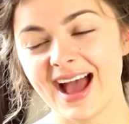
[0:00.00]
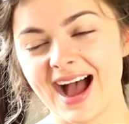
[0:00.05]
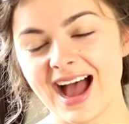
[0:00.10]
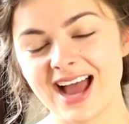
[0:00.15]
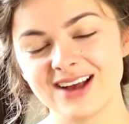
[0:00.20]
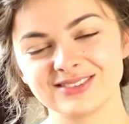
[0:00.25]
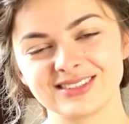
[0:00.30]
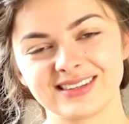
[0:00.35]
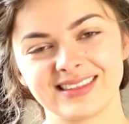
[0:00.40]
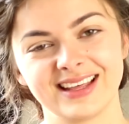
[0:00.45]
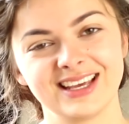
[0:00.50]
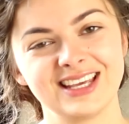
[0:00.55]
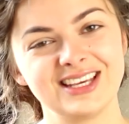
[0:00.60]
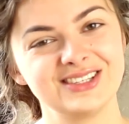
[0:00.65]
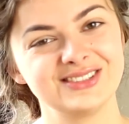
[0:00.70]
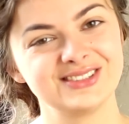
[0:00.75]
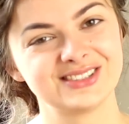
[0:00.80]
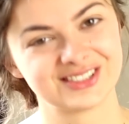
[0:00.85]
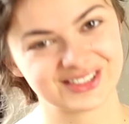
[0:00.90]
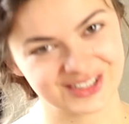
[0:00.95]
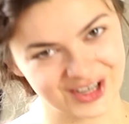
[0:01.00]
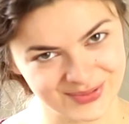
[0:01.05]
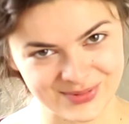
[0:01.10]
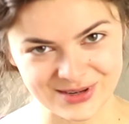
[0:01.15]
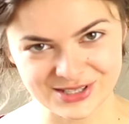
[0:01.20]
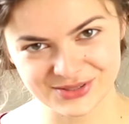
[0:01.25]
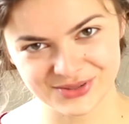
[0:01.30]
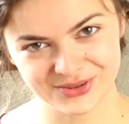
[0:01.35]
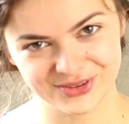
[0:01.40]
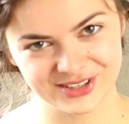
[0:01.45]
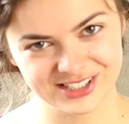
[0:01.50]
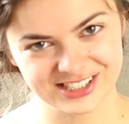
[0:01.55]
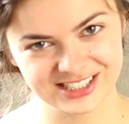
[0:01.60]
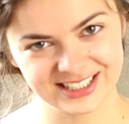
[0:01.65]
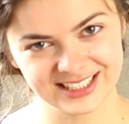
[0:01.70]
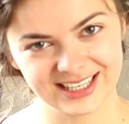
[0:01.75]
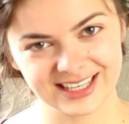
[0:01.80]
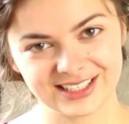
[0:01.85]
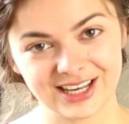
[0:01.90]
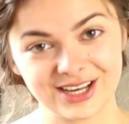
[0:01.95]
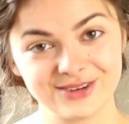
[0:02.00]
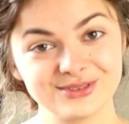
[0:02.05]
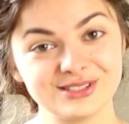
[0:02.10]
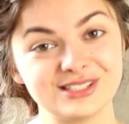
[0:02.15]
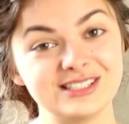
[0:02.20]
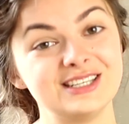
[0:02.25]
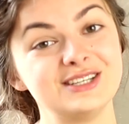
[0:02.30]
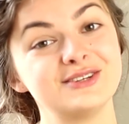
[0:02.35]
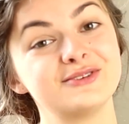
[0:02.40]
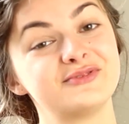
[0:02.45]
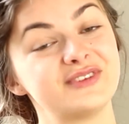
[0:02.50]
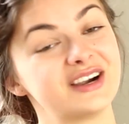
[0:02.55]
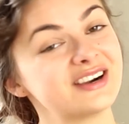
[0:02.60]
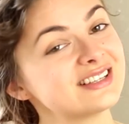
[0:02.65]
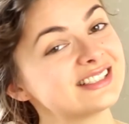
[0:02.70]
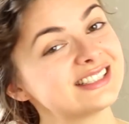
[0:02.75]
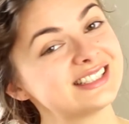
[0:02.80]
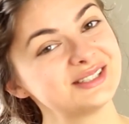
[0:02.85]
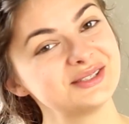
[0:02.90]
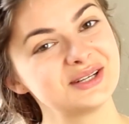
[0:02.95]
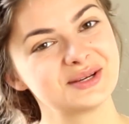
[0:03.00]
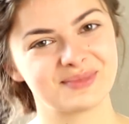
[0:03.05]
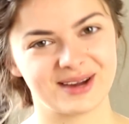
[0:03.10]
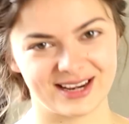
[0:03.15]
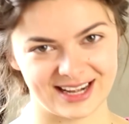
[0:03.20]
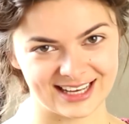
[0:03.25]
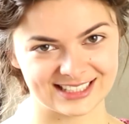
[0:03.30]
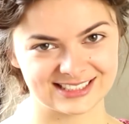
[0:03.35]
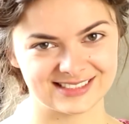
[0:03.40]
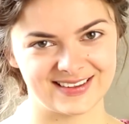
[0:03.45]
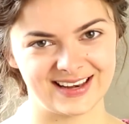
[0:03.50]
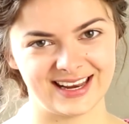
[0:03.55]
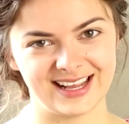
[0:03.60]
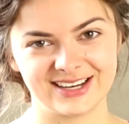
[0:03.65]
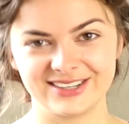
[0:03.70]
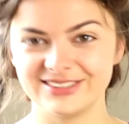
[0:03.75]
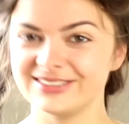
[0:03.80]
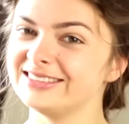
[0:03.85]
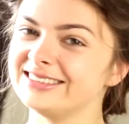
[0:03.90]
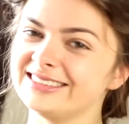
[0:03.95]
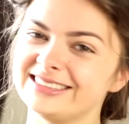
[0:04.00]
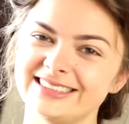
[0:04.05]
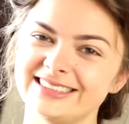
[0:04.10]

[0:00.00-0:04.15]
I want to thank you so much for watching, and I will see you very soon in my next video.